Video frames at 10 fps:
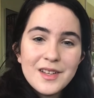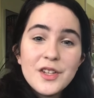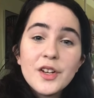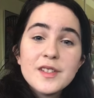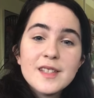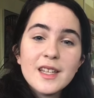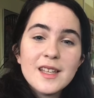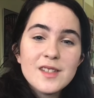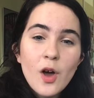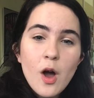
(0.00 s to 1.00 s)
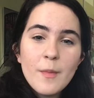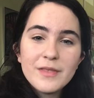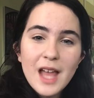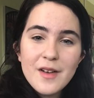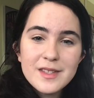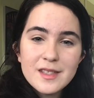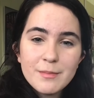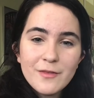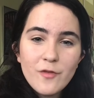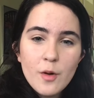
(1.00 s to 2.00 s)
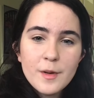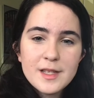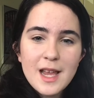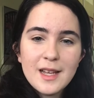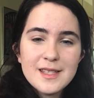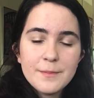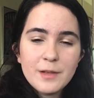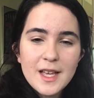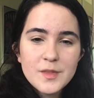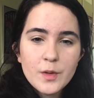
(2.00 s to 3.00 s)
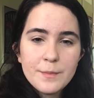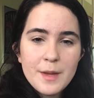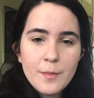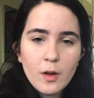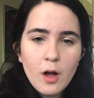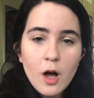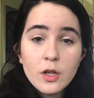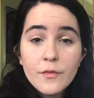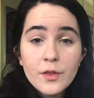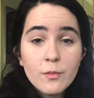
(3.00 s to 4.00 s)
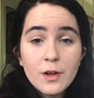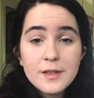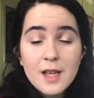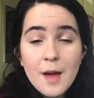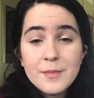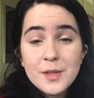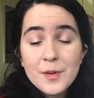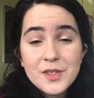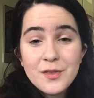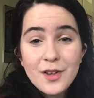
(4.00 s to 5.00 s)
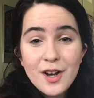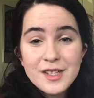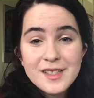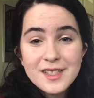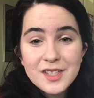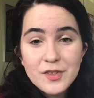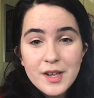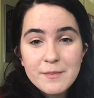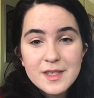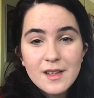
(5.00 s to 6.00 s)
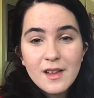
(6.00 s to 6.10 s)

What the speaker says: New York City is the home of thousands of performers, and it's the place where people all over the world come to pursue their artistic dreams.